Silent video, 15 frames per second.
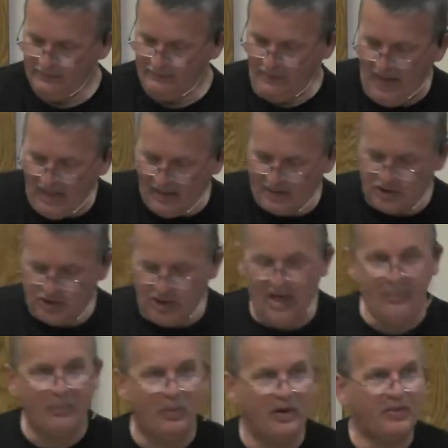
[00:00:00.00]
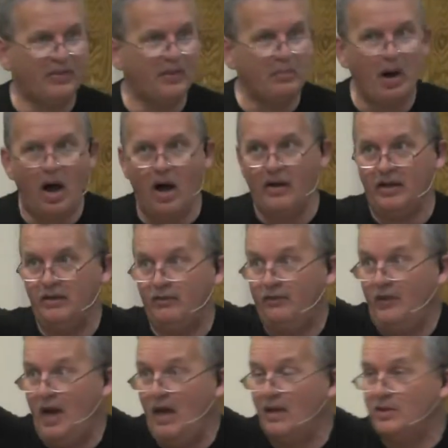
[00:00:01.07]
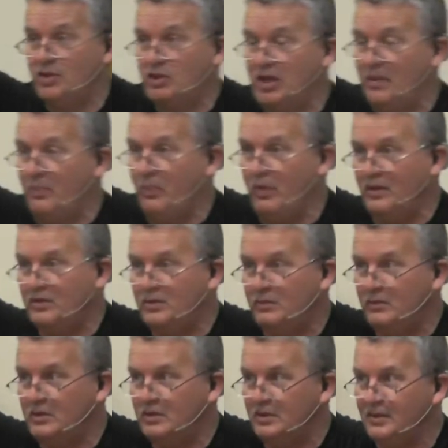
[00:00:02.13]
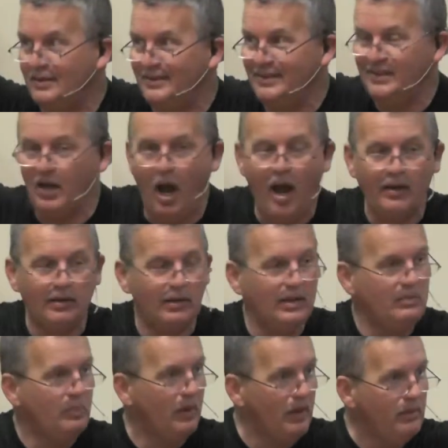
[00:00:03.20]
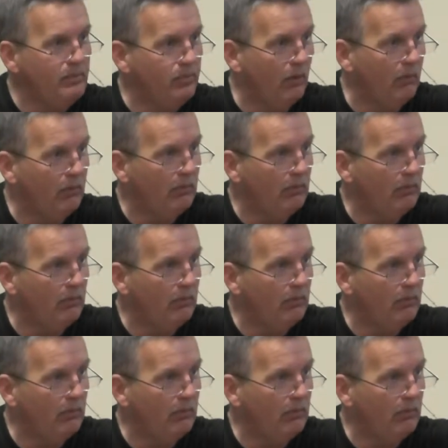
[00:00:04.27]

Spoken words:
Fellowship with the body. Fellowship with godly people.